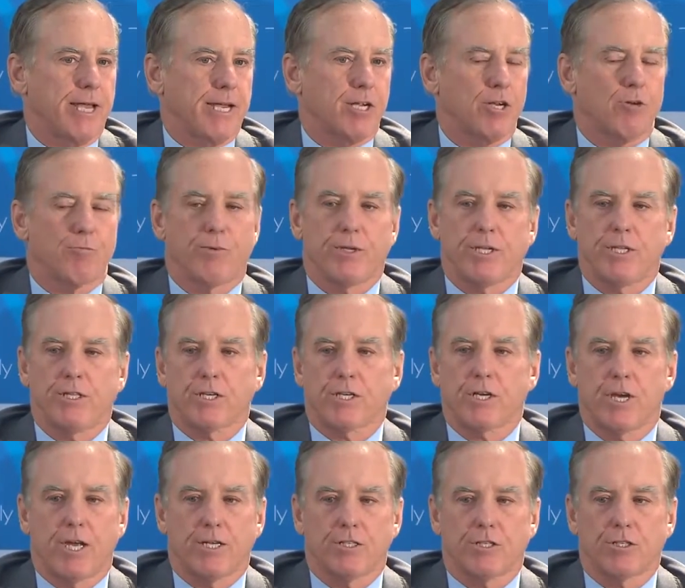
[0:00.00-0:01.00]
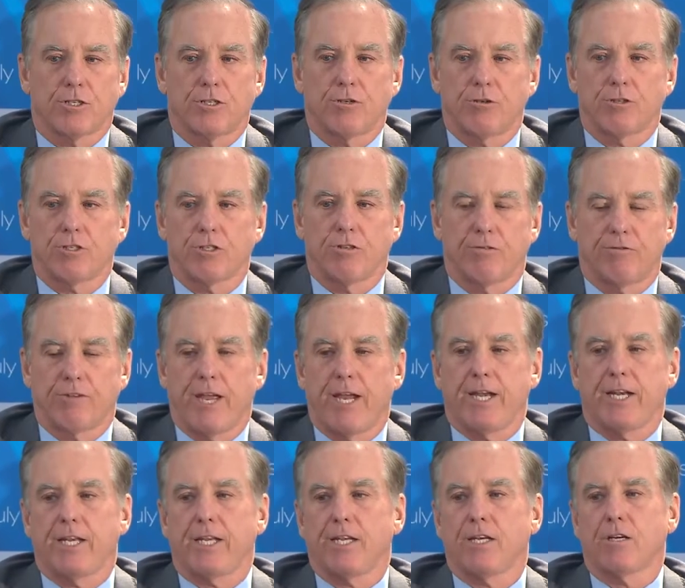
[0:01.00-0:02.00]
could be the constitution of
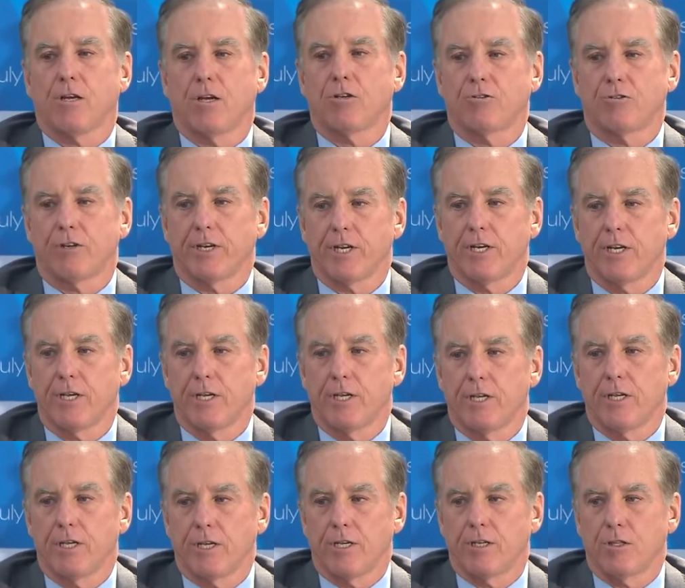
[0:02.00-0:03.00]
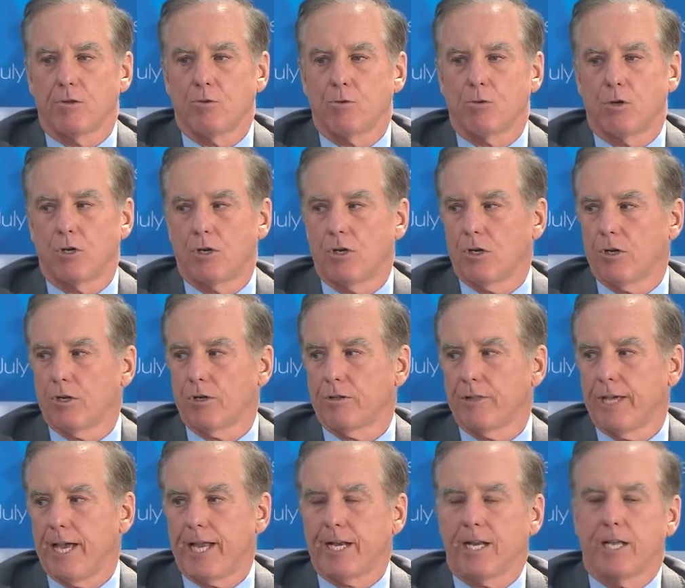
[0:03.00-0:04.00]
any country in the world
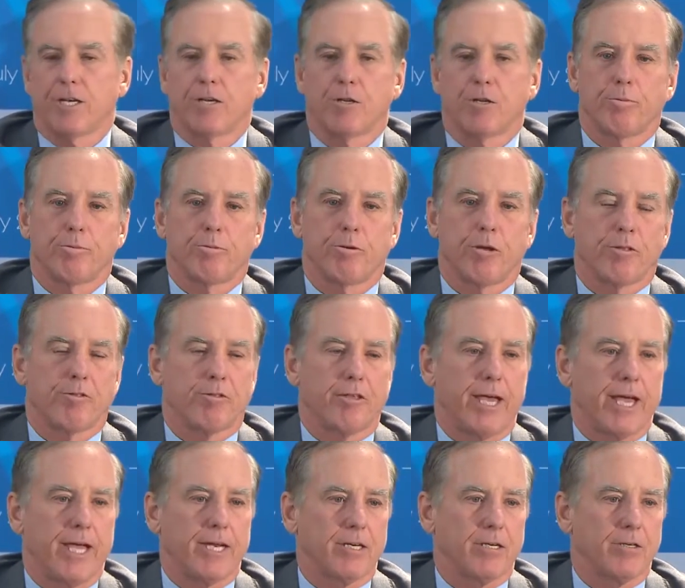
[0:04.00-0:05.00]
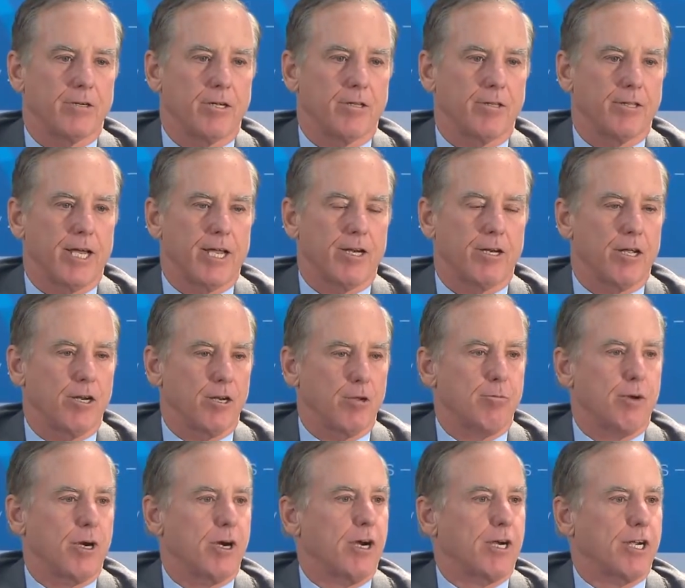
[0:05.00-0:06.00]
that an
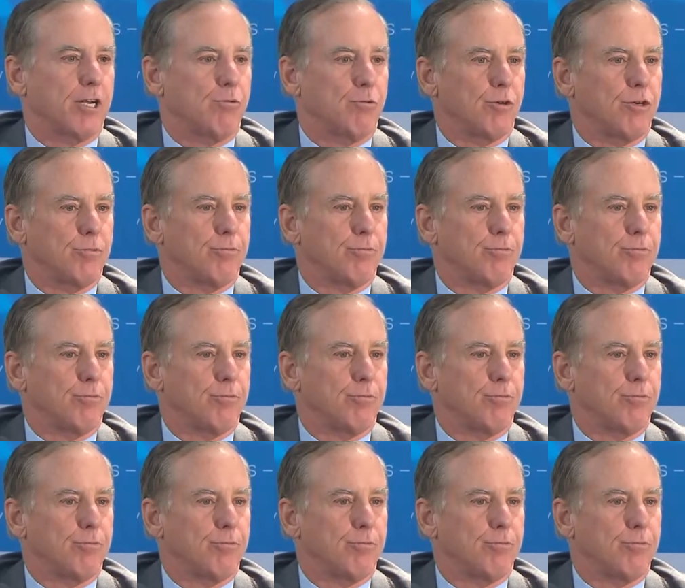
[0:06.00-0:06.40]
American would